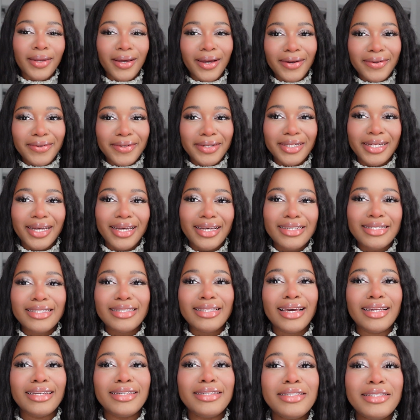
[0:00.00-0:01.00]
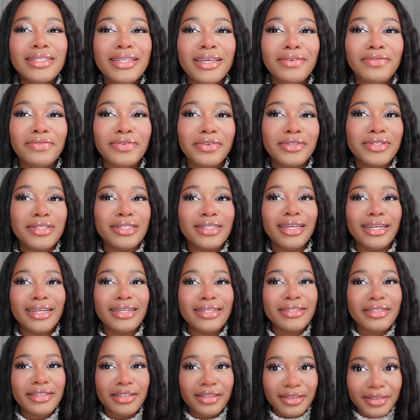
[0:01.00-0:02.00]
Alright guys, that is it for
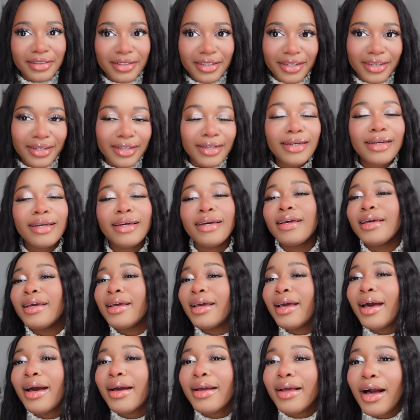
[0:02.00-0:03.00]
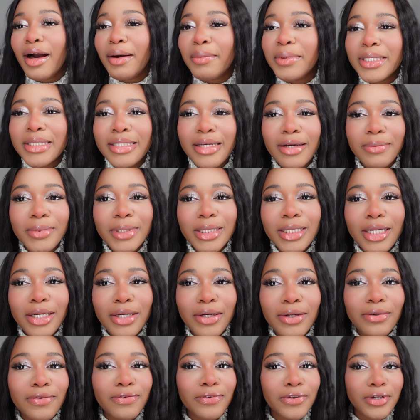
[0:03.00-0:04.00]
today's look. Comment down
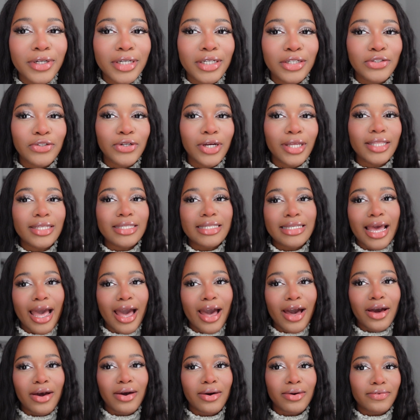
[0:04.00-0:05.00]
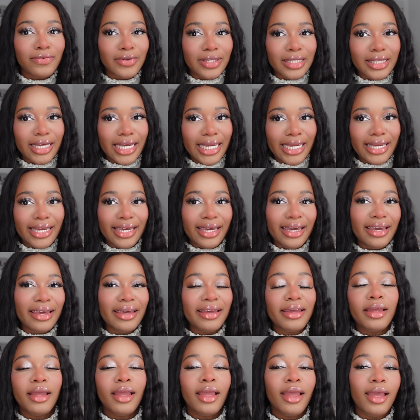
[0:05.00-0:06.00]
below if you're gonna try this out, if you like it.
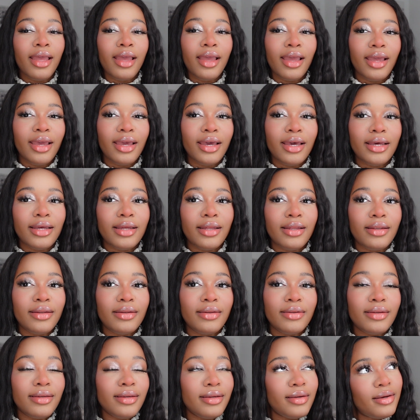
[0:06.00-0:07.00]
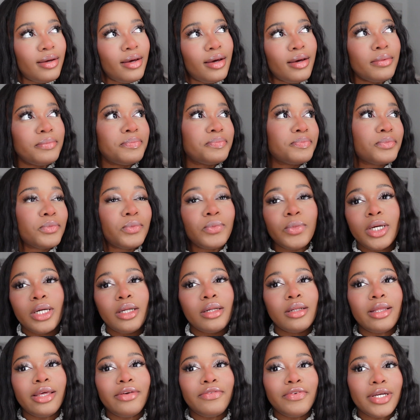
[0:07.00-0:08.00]
And yeah,
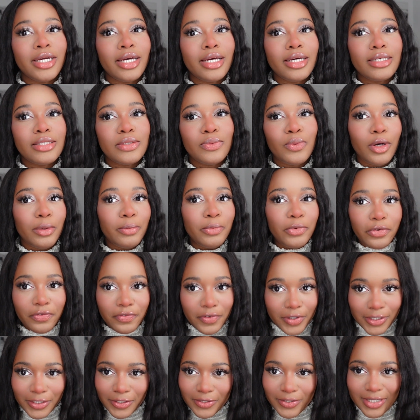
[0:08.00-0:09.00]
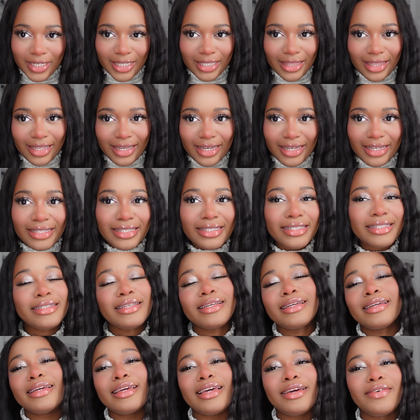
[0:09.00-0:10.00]
well, if you guys want more videos like this,
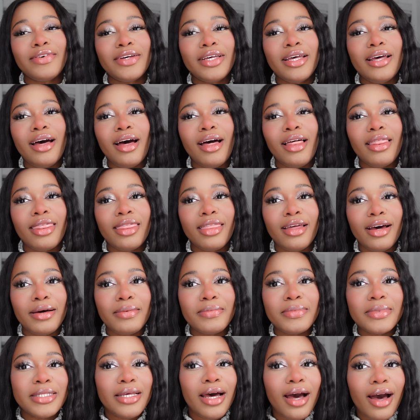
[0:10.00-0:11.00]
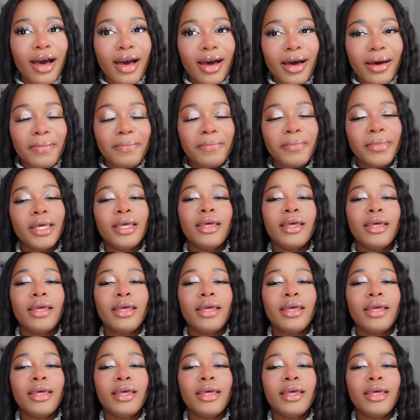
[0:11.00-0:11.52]
give it a thumbs up.